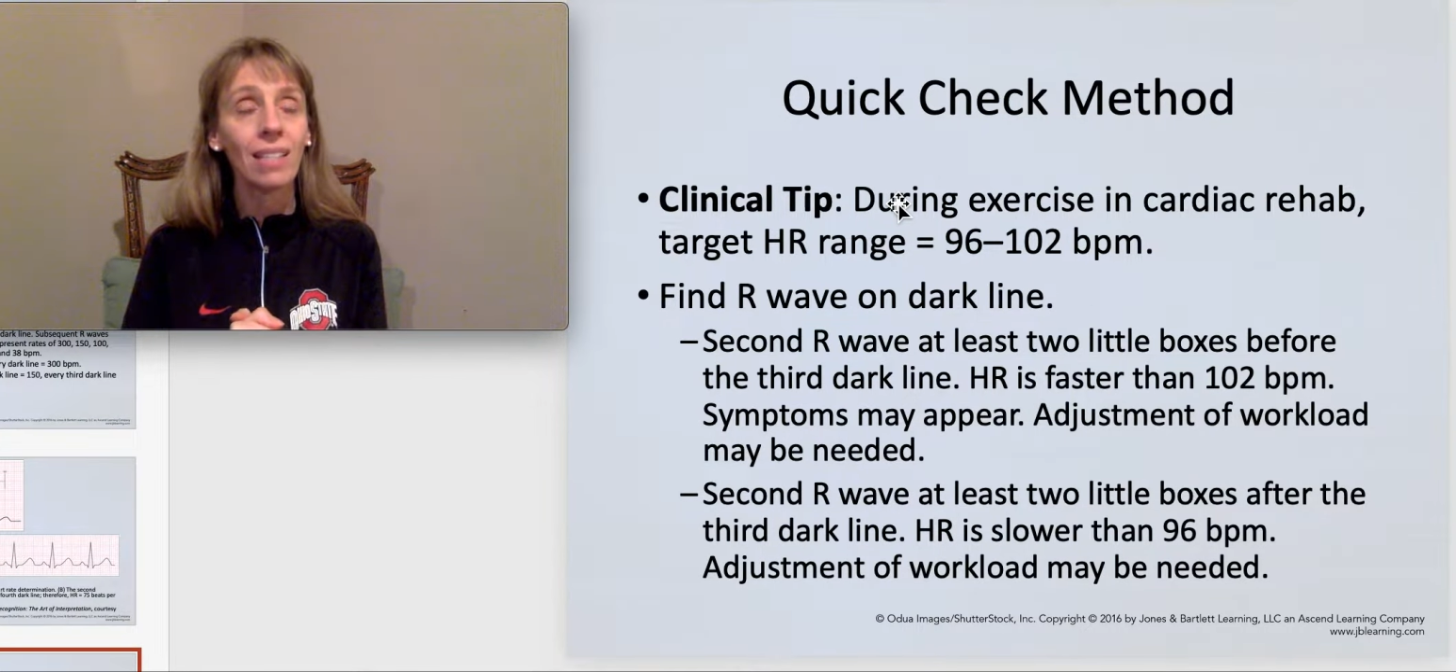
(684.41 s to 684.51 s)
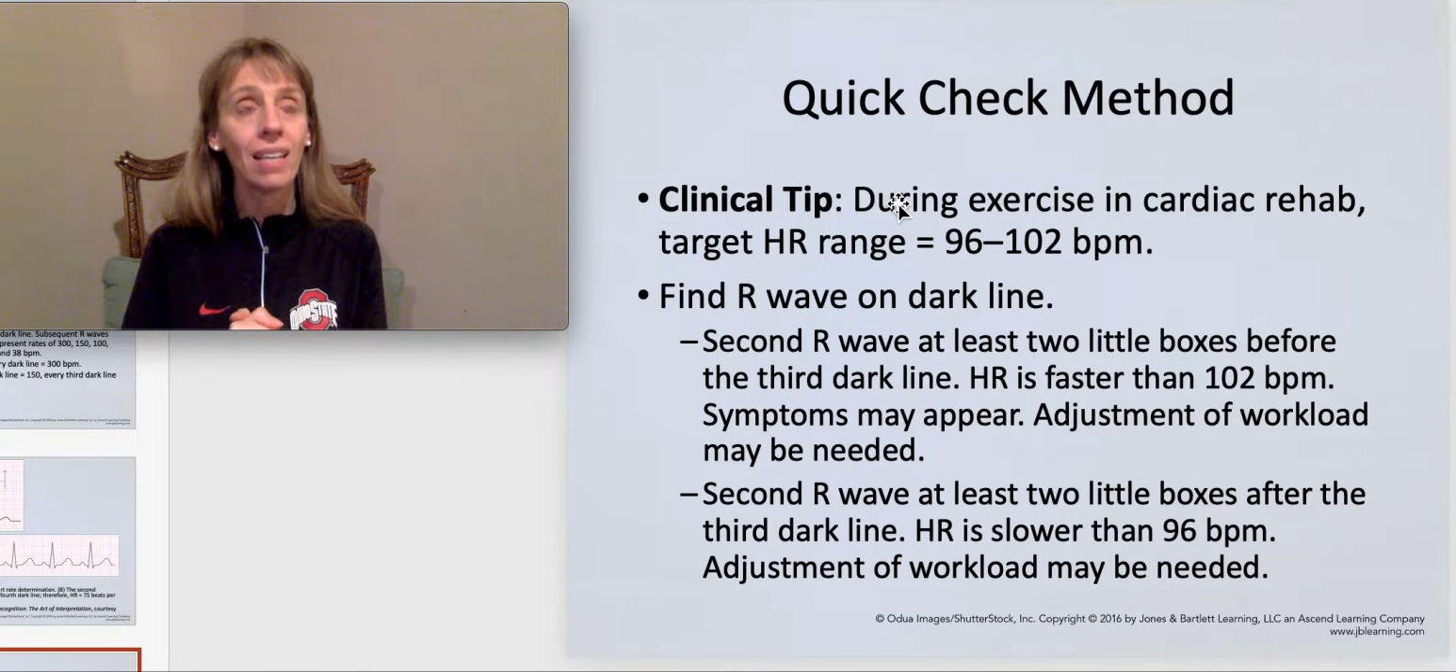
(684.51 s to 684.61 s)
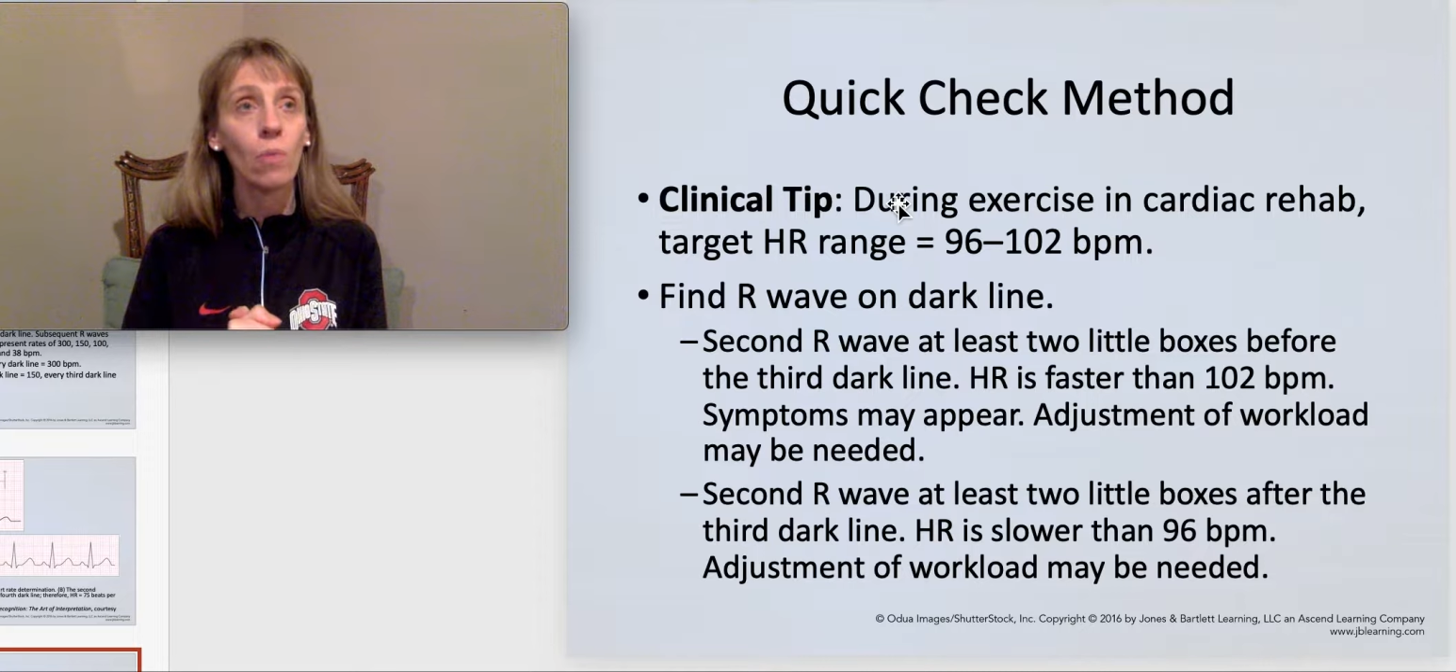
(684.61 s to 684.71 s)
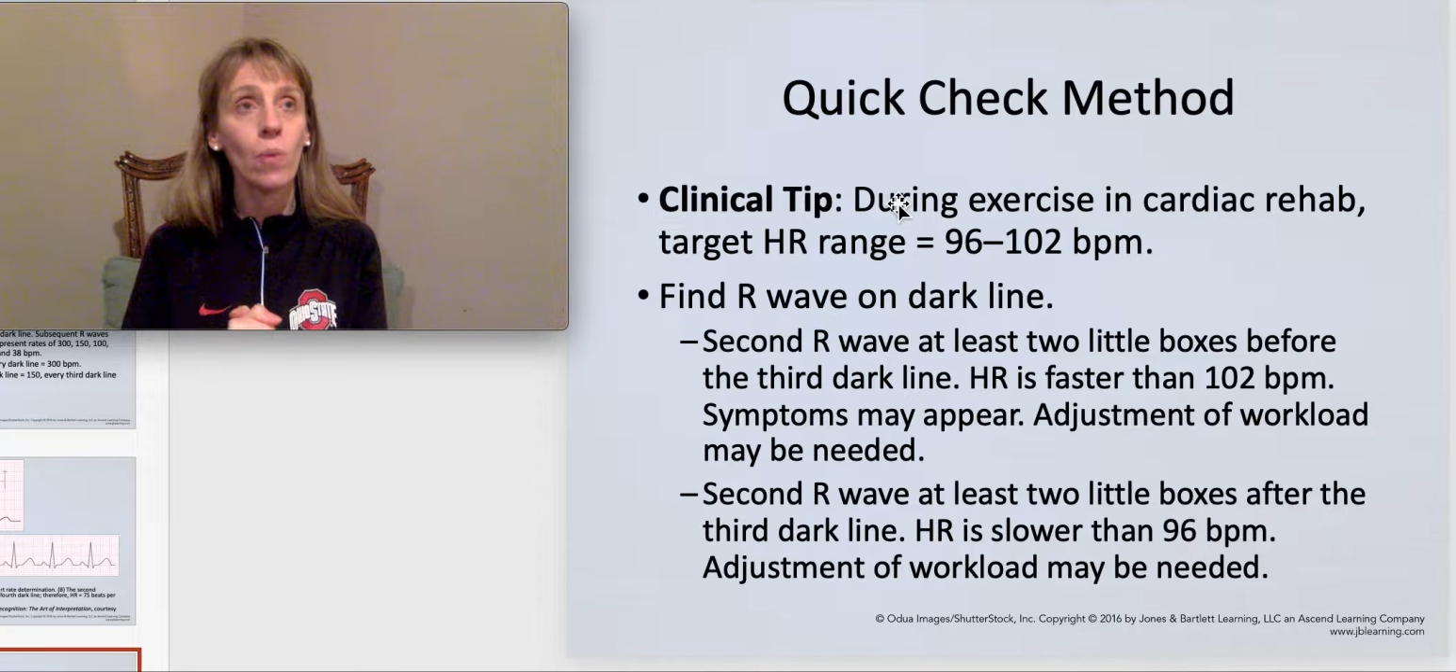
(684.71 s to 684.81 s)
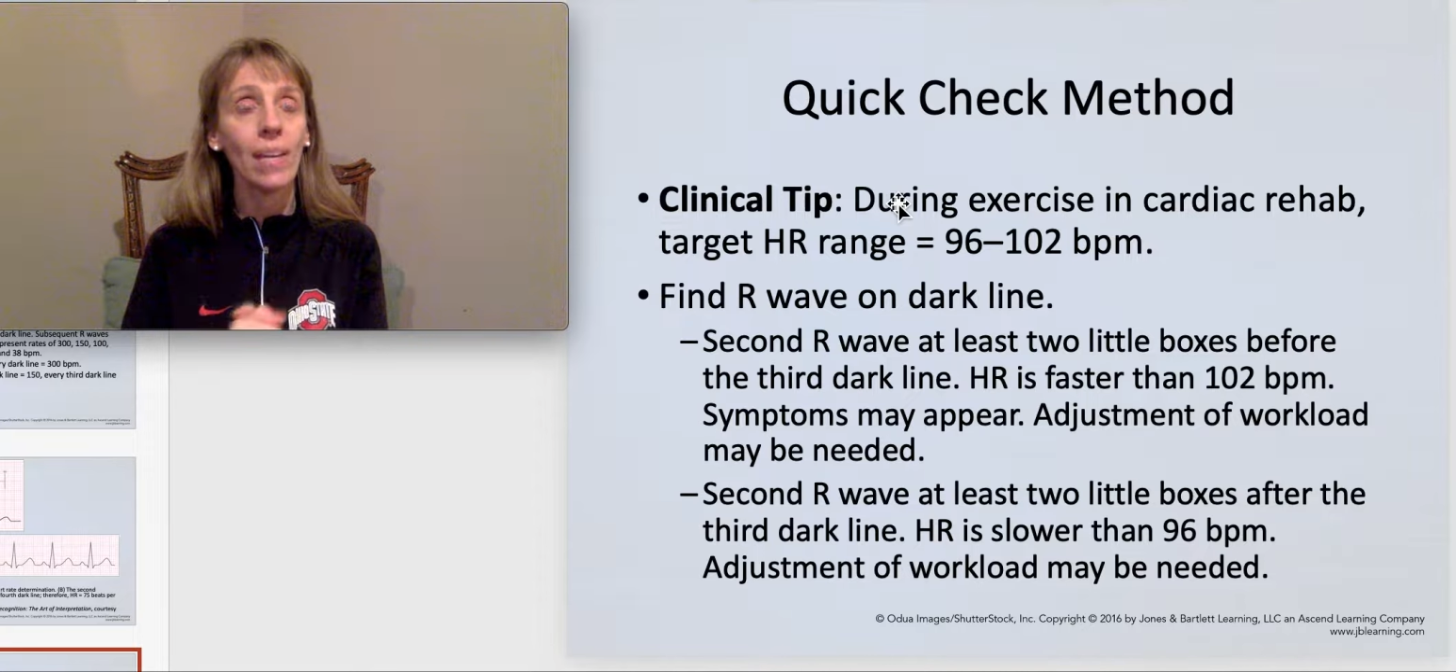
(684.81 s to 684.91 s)
say
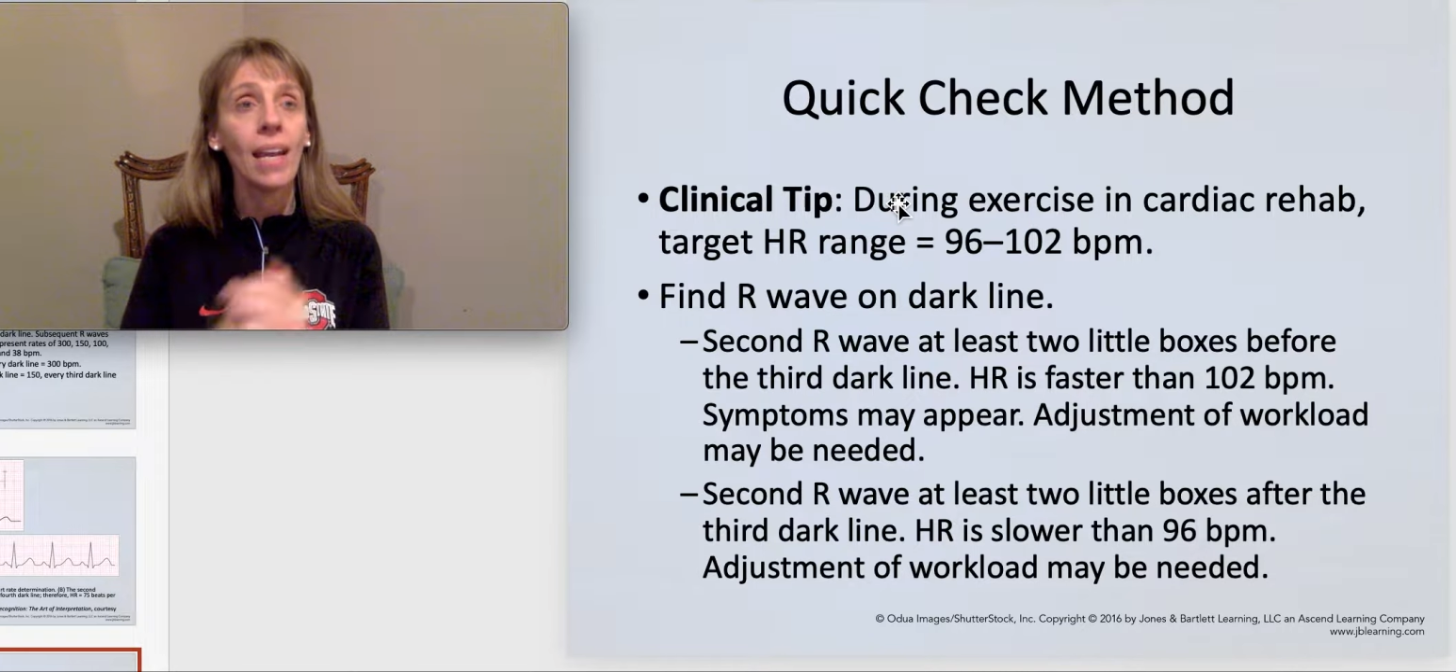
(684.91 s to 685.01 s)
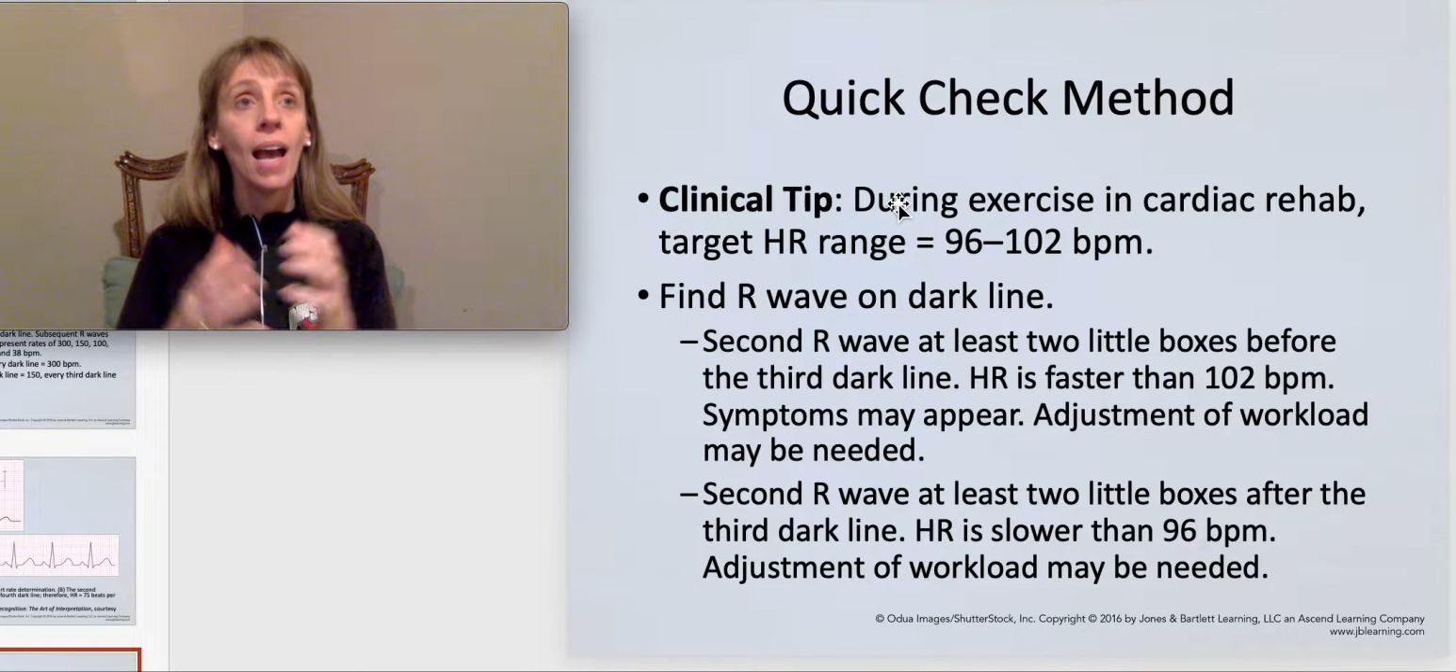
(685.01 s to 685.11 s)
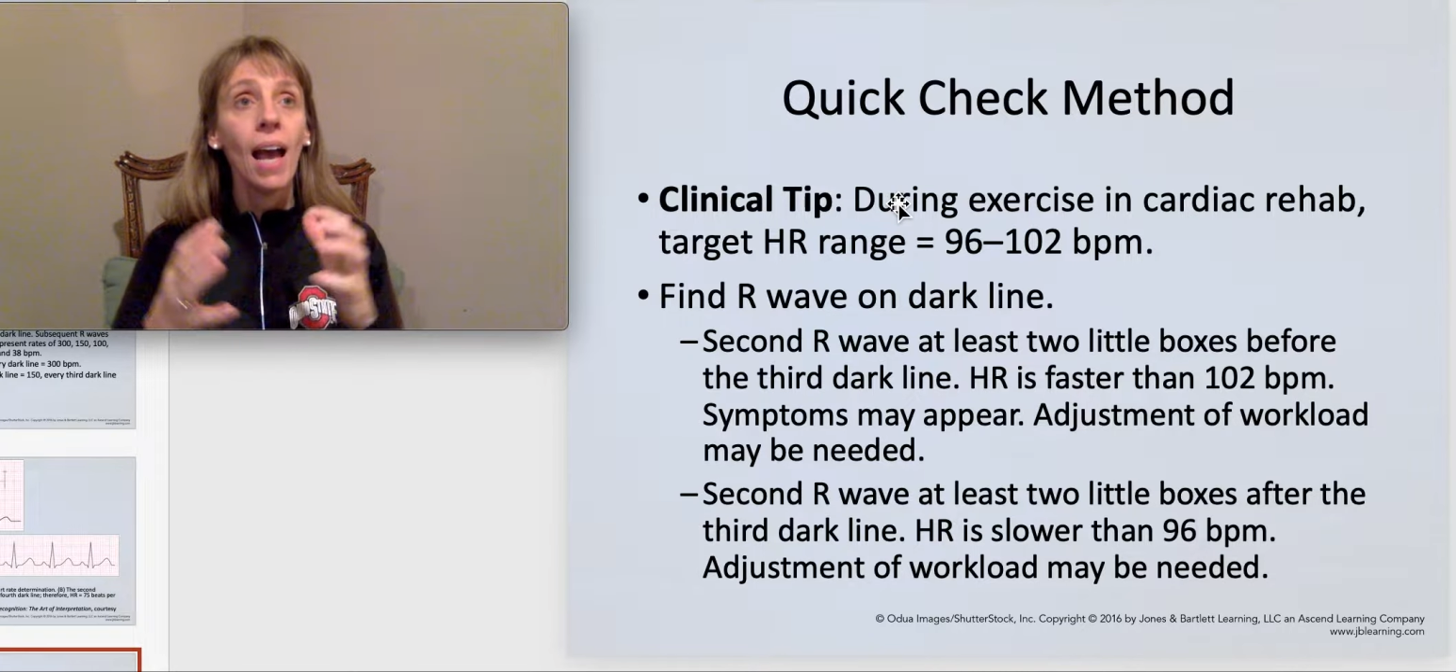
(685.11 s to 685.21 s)
we